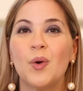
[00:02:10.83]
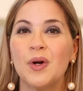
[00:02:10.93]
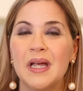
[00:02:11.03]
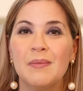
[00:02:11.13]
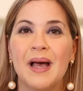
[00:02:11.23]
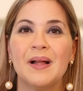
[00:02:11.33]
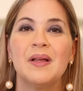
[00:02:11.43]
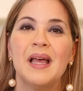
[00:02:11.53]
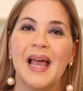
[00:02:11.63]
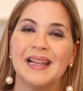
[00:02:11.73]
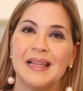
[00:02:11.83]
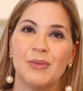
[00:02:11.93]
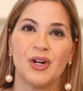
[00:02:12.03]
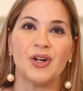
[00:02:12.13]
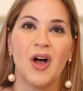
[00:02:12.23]
or email, and
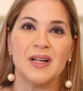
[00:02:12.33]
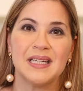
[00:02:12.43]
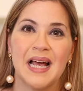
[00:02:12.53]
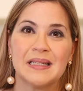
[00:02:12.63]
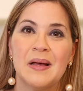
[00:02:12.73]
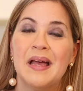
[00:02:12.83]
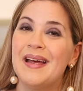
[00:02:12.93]
limit our contact.